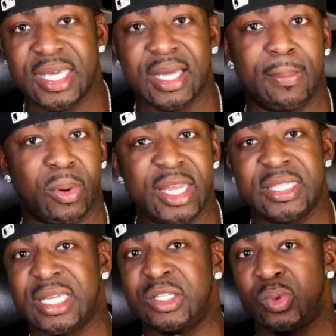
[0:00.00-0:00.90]
stick. A break
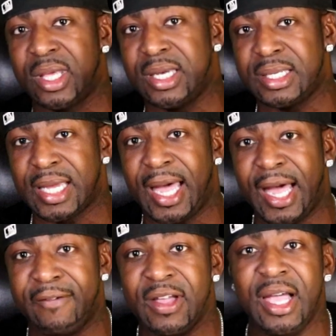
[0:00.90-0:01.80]
stick is really good to
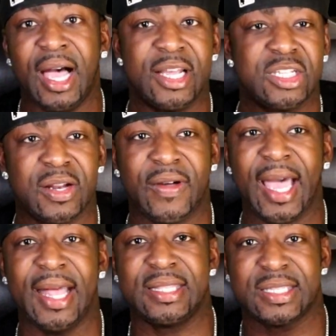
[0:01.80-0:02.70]
have. I should have
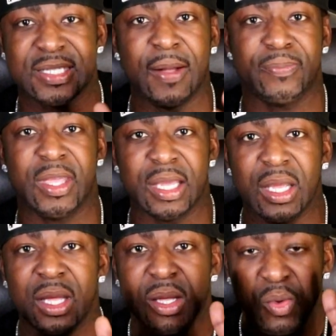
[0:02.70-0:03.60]
had
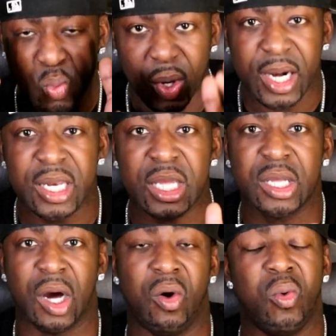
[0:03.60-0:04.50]
something ready to
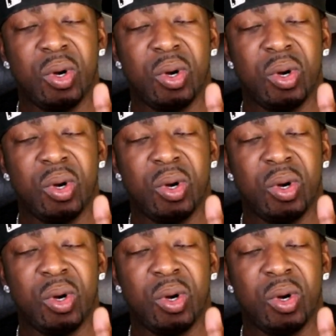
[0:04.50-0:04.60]
go,